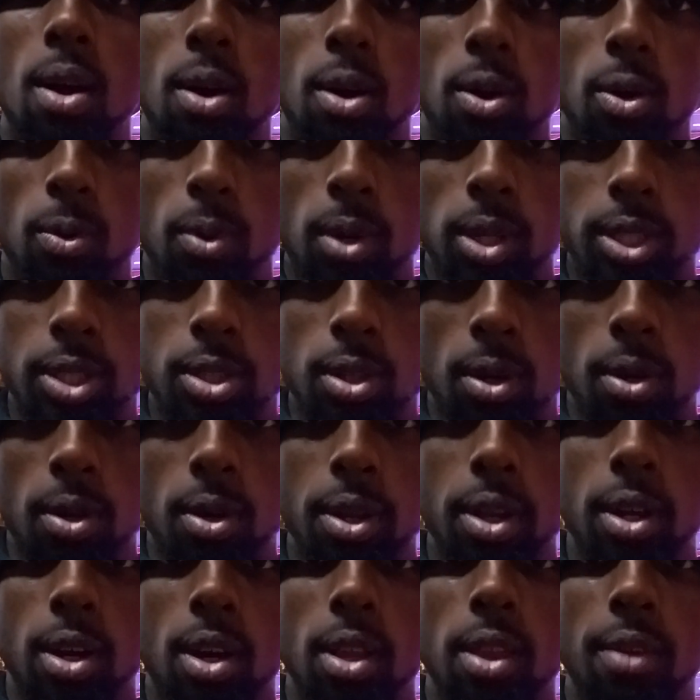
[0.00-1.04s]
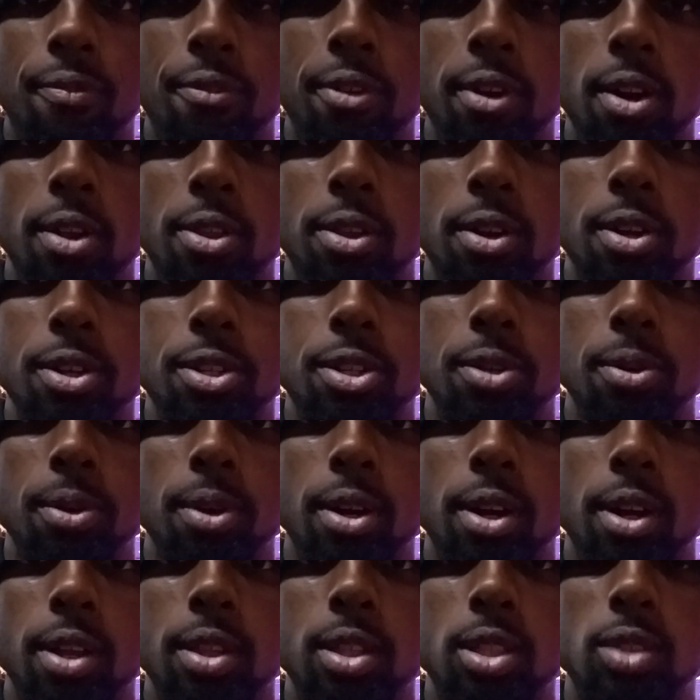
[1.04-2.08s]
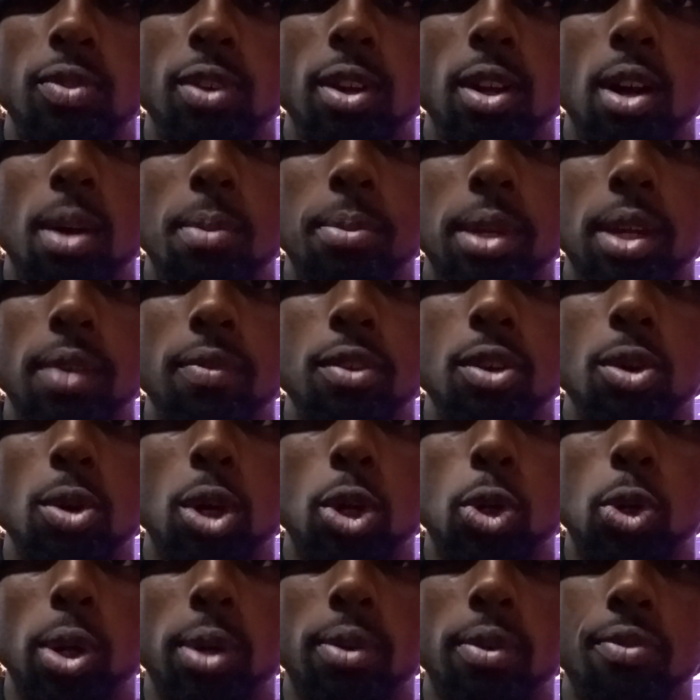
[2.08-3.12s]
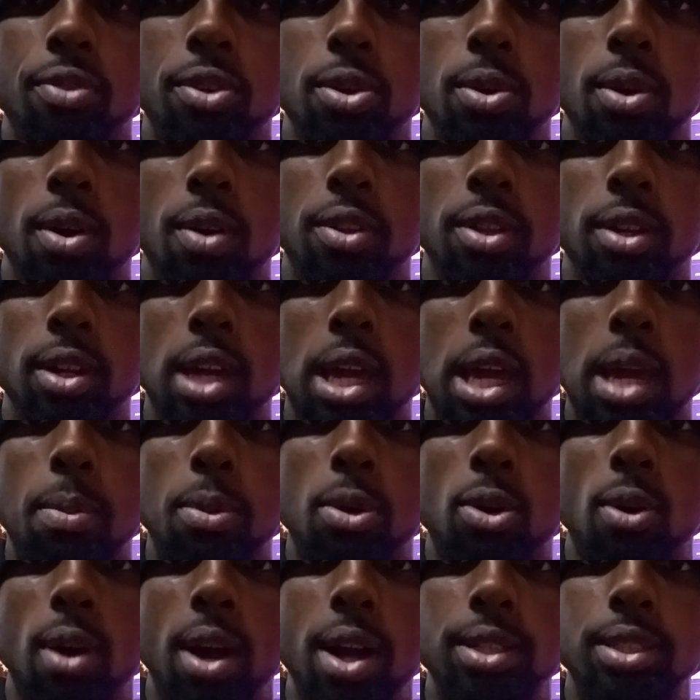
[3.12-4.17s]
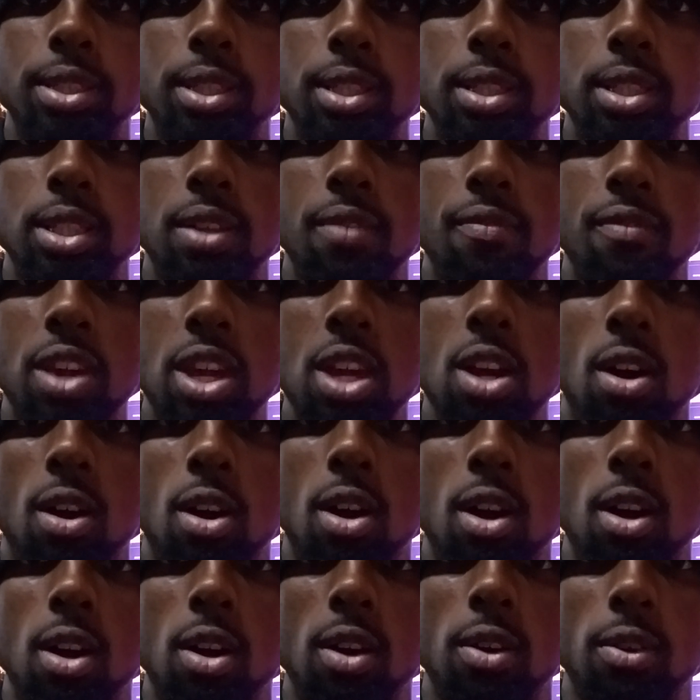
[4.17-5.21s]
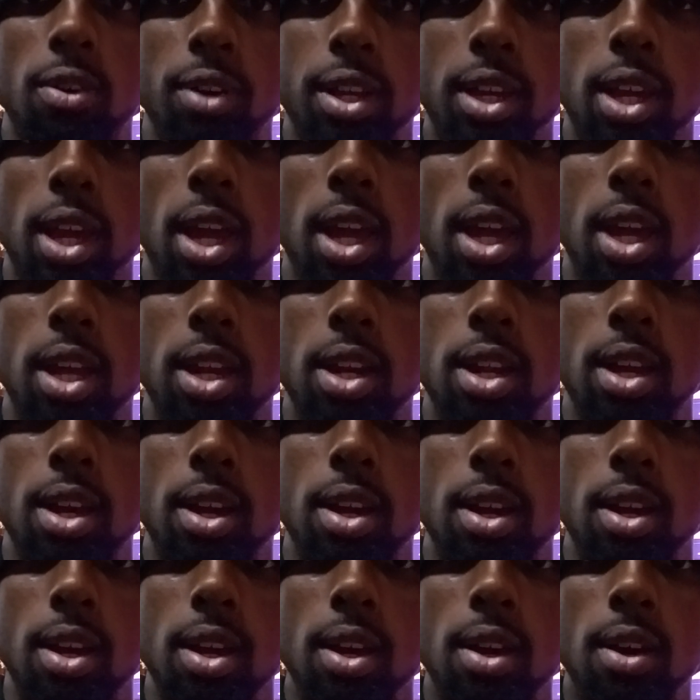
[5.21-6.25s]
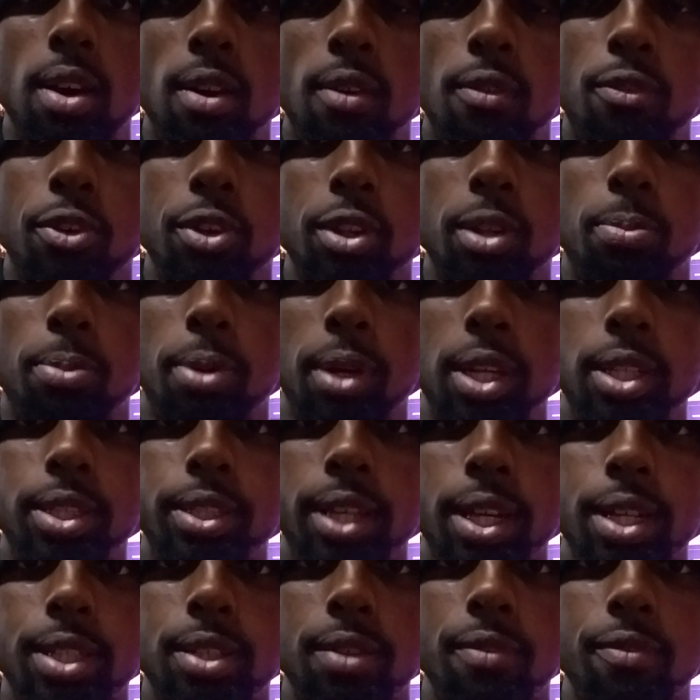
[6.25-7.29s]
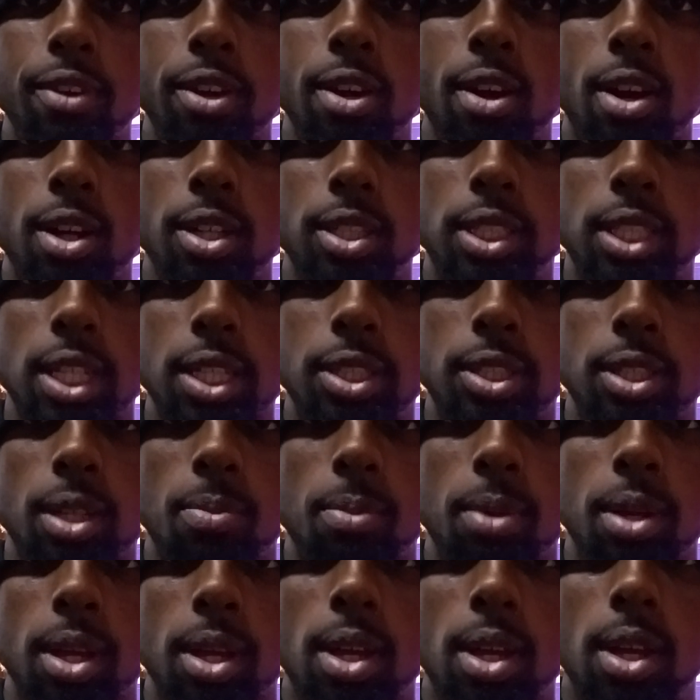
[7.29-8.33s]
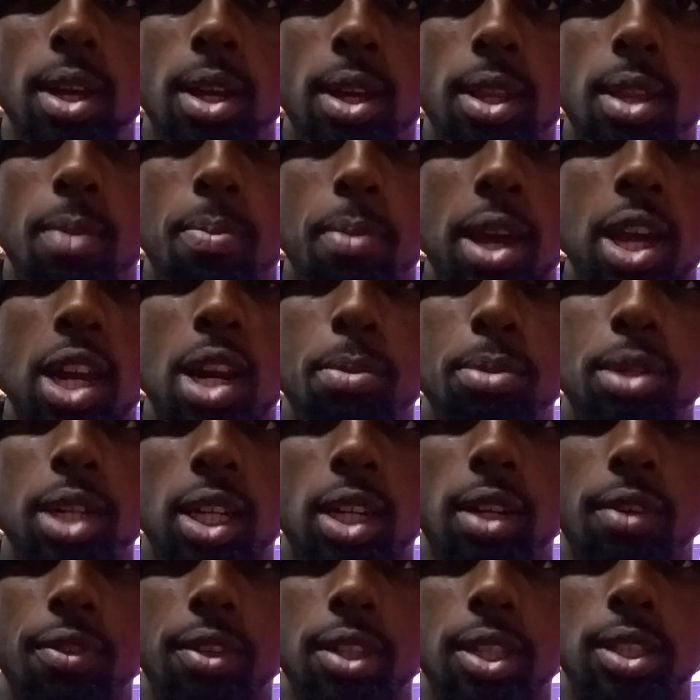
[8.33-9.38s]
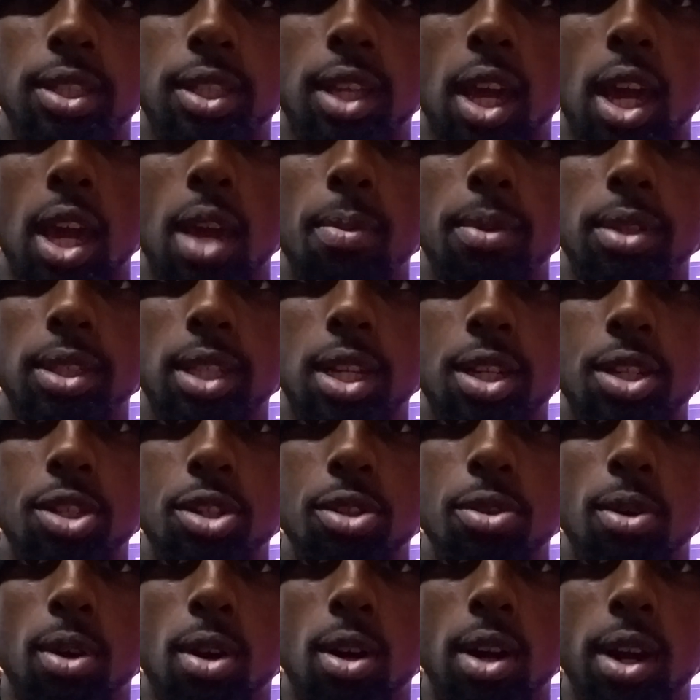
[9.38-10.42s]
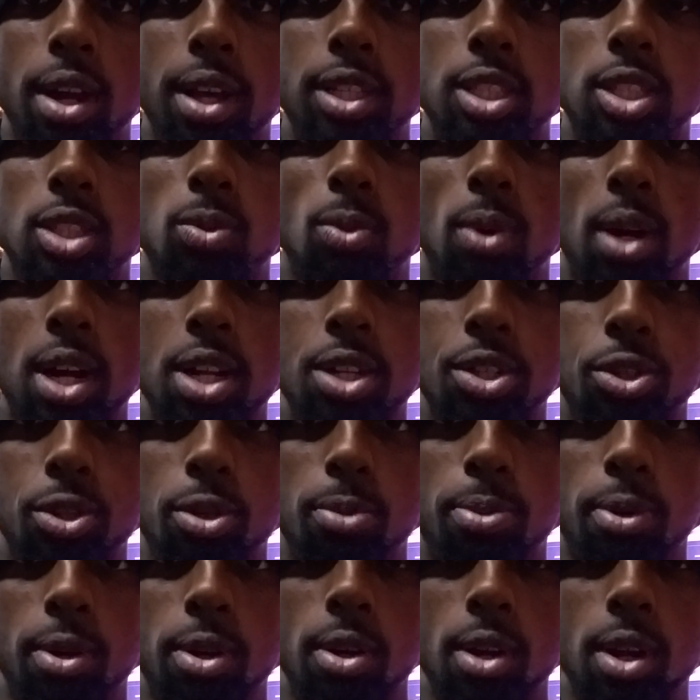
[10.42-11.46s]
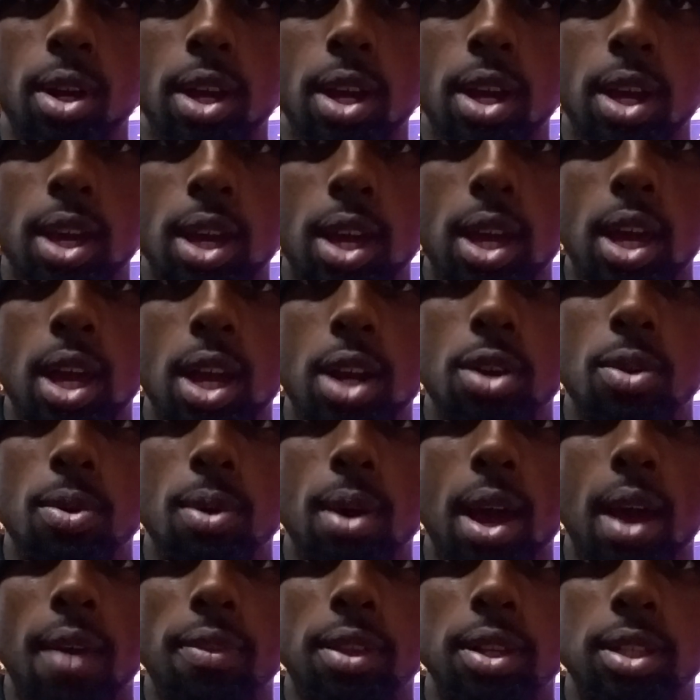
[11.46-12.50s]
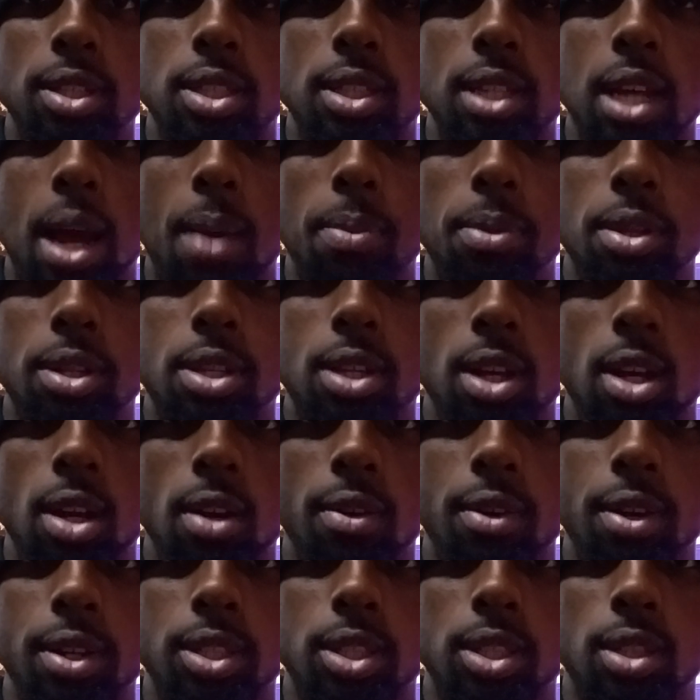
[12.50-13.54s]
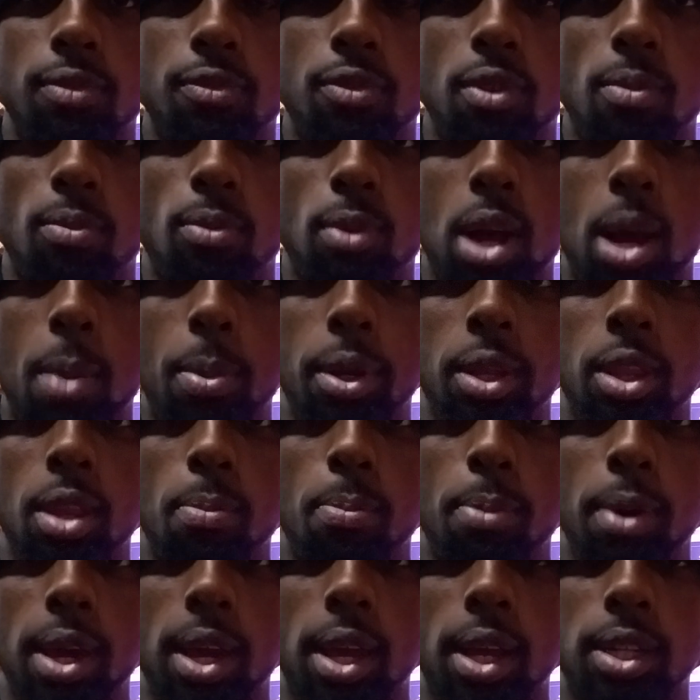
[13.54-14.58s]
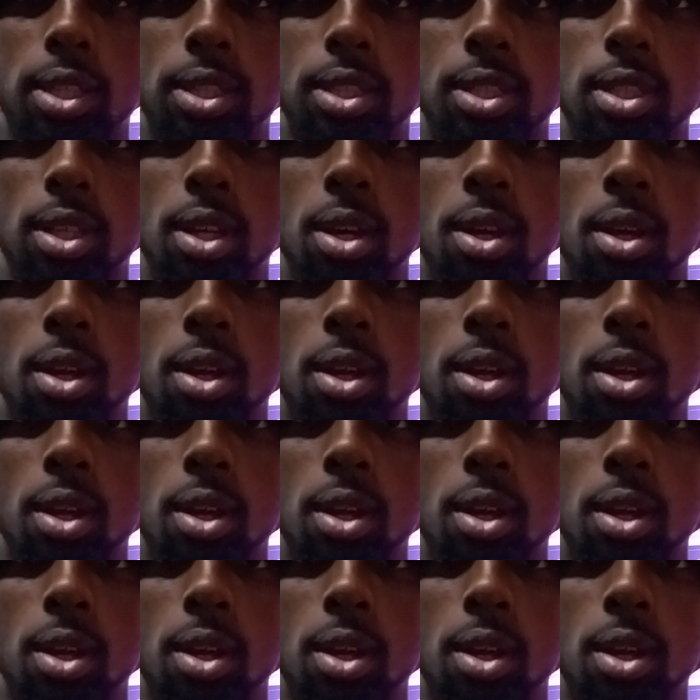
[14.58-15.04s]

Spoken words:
What's going on, y'all? The Fender32 here. In this video, I'm giving you a quick review of the game CrisisVRigade for the PlayStation VR system. The main objective of this game is that you are a SWAT trooper and you have to stop the terrorists from robbing the banks.